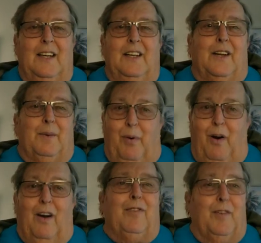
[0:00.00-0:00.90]
You can
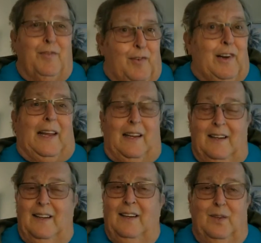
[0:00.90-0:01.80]
park for free,
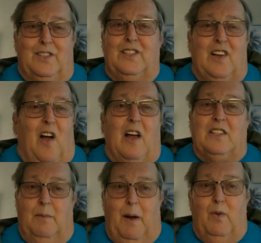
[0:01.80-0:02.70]
which is awesome.